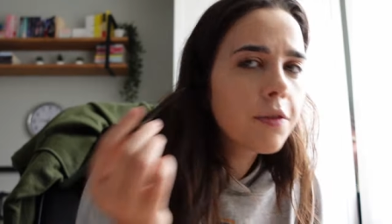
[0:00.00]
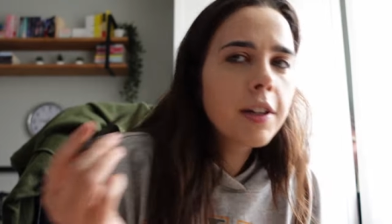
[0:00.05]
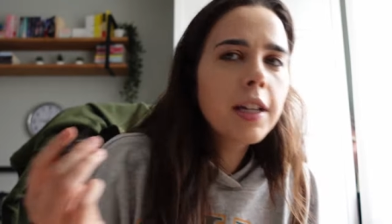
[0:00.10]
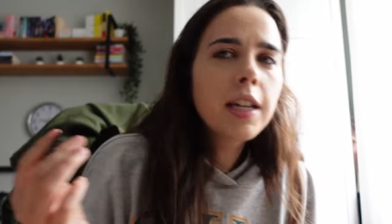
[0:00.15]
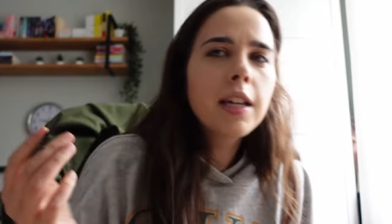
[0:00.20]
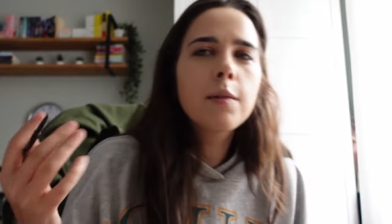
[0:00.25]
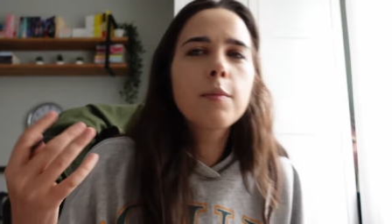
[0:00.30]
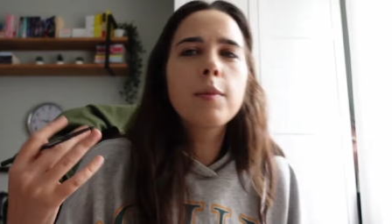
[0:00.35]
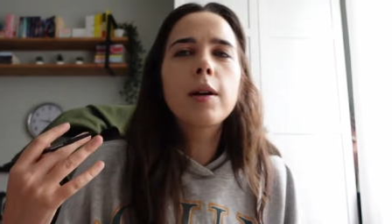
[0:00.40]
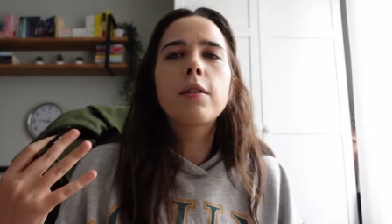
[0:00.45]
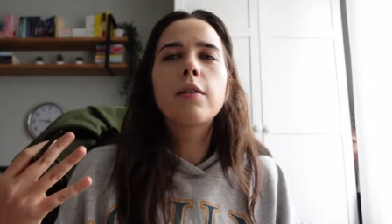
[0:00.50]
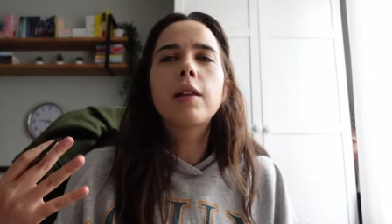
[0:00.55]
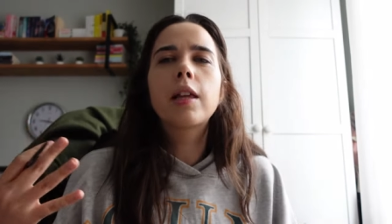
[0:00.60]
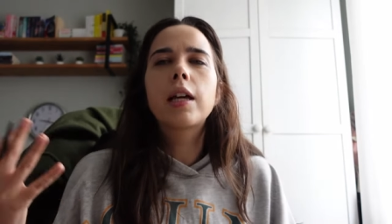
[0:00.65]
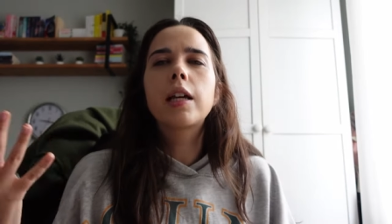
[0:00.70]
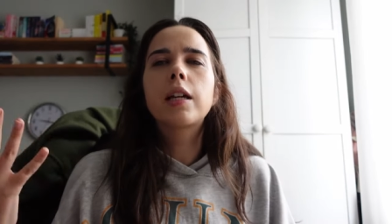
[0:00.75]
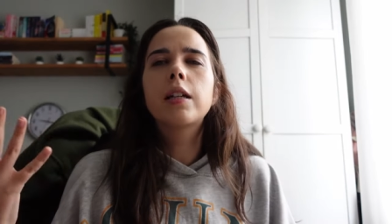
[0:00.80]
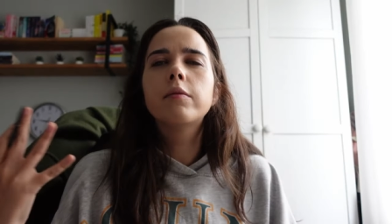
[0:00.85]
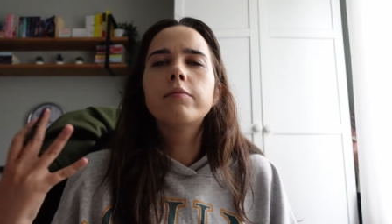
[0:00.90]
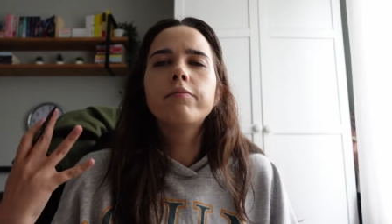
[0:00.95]
thinking about
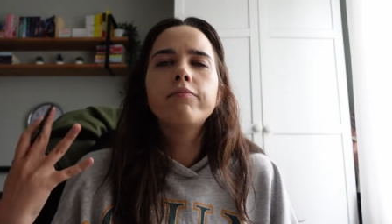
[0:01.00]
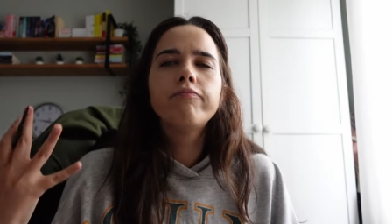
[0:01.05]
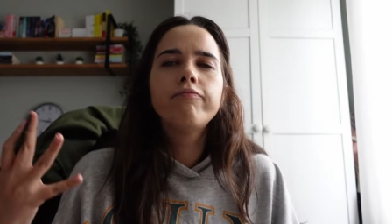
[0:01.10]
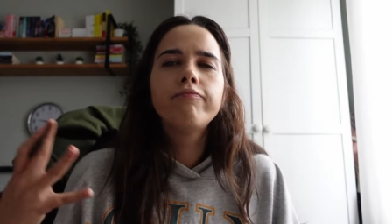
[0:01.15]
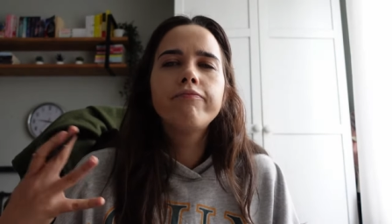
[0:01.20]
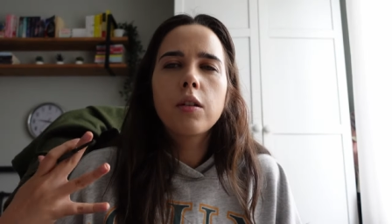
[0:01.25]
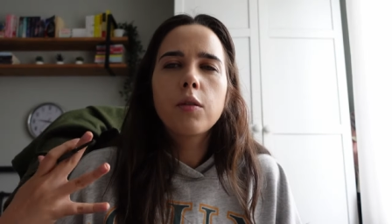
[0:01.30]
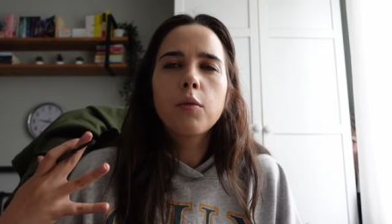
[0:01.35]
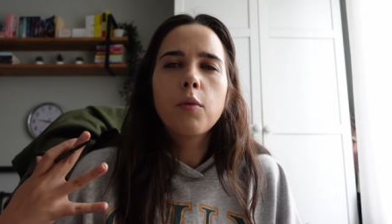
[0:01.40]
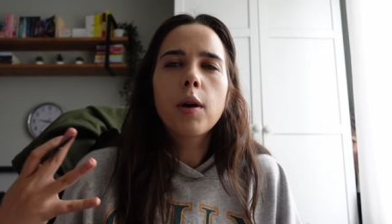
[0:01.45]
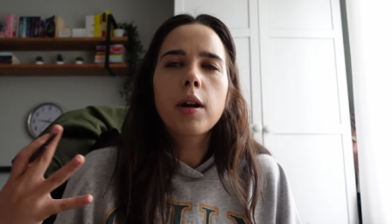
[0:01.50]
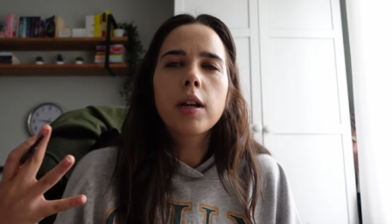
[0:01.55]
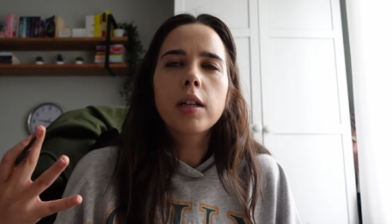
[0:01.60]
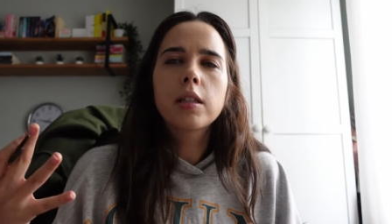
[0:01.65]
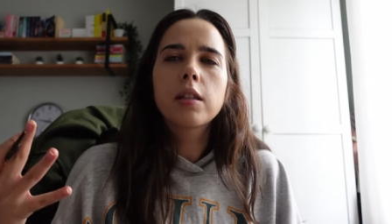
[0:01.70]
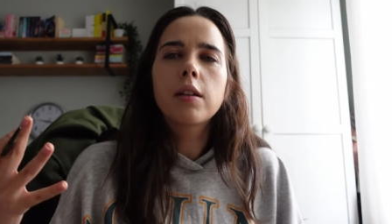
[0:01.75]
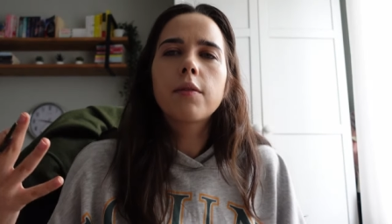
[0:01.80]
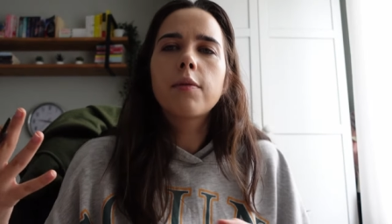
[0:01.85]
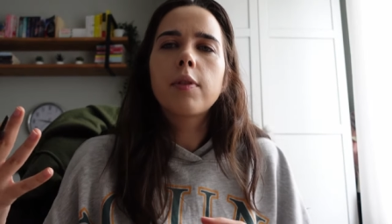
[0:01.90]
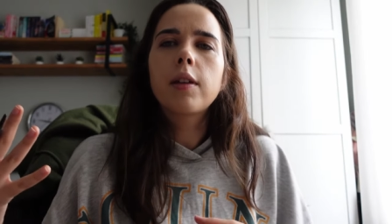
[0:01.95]
like wearing
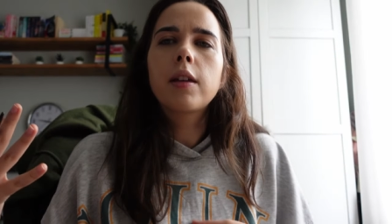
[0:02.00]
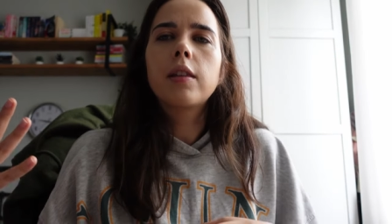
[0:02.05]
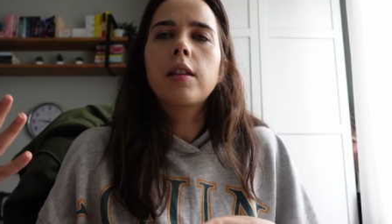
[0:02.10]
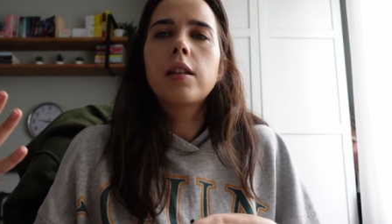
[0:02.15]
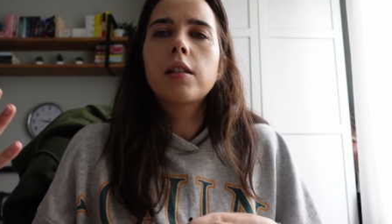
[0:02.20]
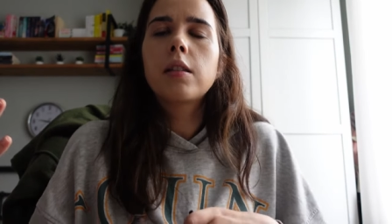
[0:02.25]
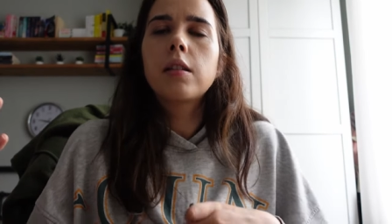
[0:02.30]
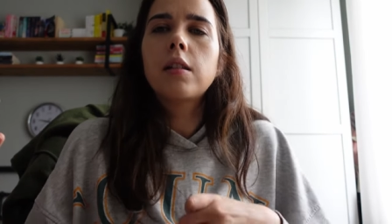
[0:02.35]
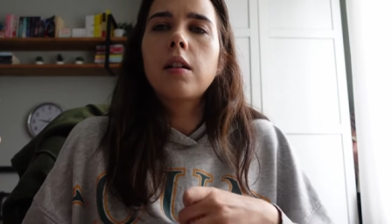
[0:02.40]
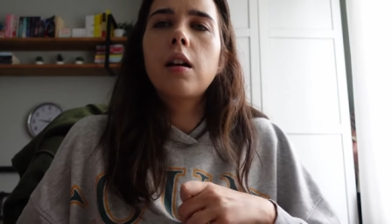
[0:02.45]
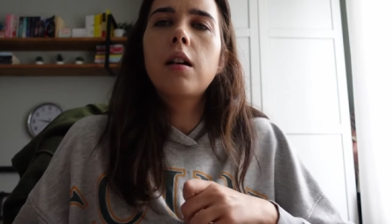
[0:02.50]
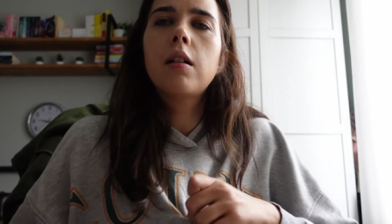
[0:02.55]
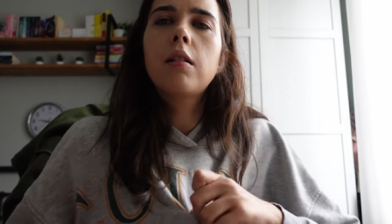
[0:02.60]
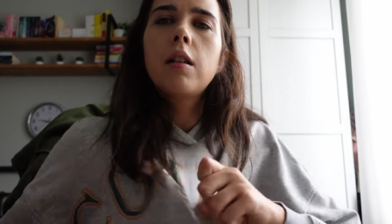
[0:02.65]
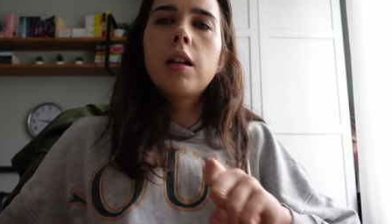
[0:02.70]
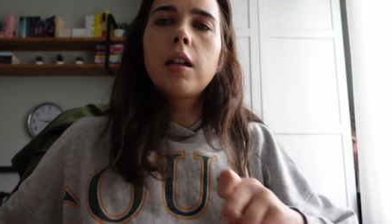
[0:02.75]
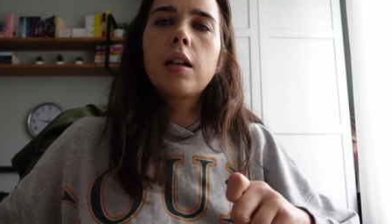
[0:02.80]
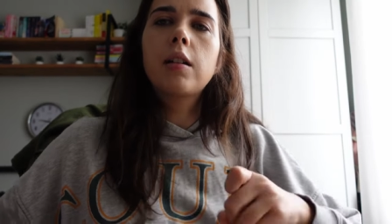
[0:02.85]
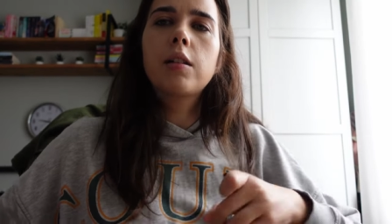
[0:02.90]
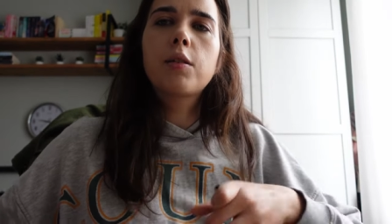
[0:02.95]
something that's not
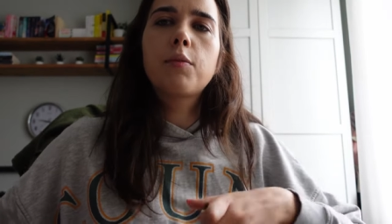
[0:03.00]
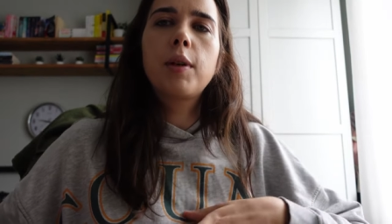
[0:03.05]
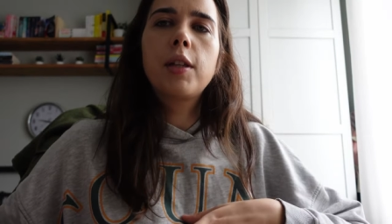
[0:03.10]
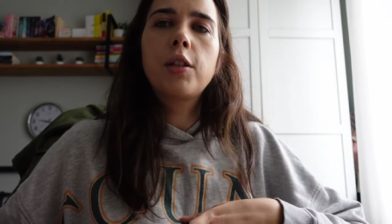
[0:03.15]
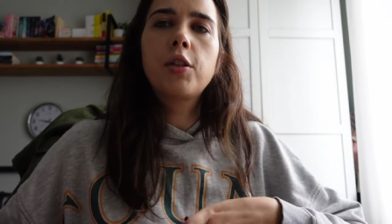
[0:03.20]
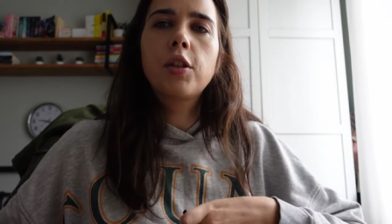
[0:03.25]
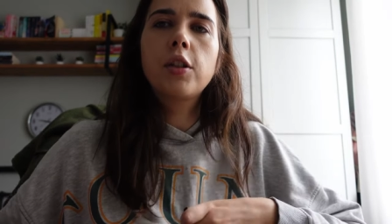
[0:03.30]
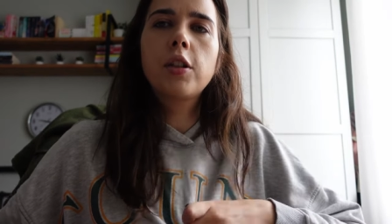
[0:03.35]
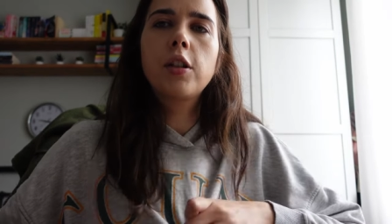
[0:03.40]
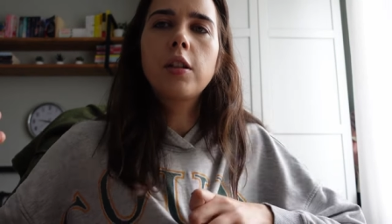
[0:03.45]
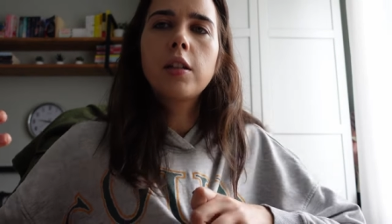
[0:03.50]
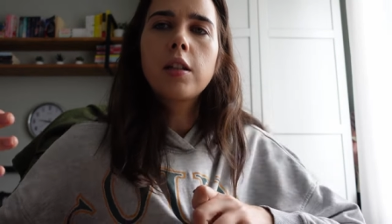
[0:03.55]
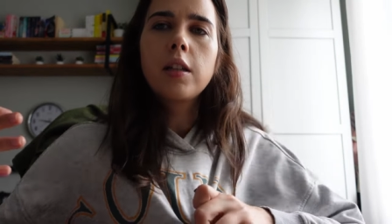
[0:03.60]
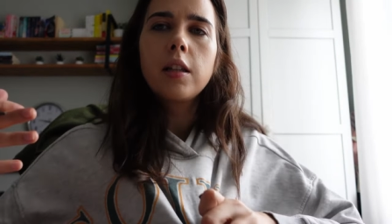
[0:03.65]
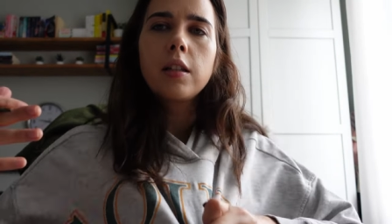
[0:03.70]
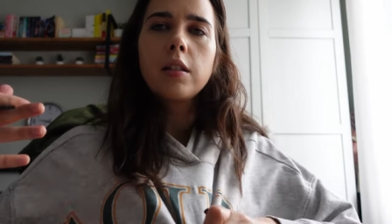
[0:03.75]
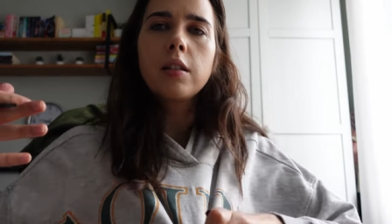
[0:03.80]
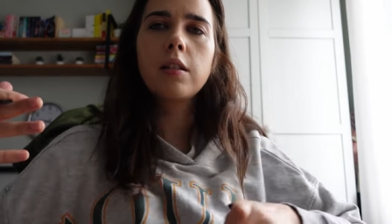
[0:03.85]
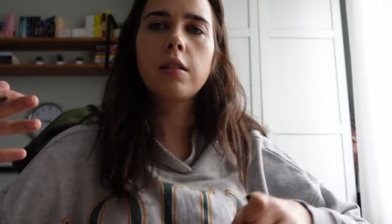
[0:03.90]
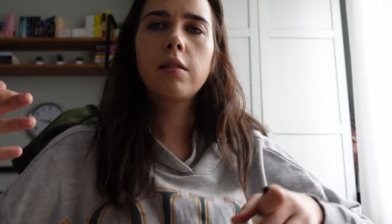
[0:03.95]
like a sweatshirt
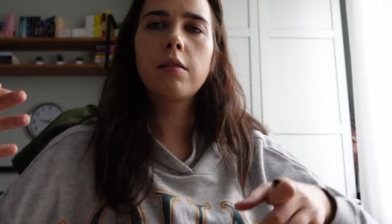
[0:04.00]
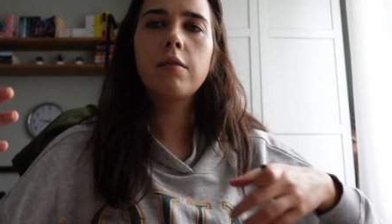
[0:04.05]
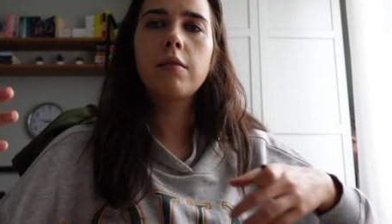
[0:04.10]
and